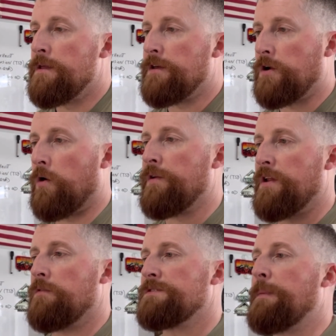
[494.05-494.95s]
The car that
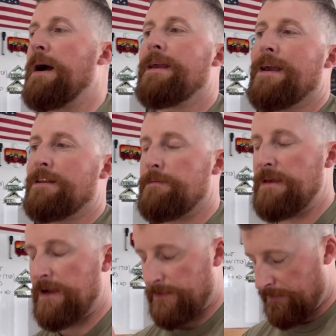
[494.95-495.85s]
I was buying had to
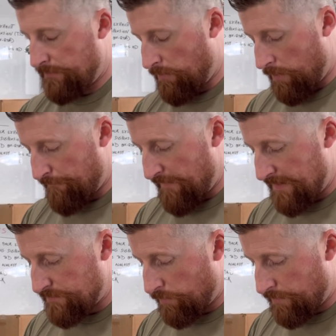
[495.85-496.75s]
be a clean
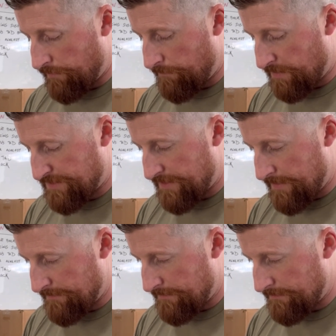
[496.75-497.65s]
Carfax 100%.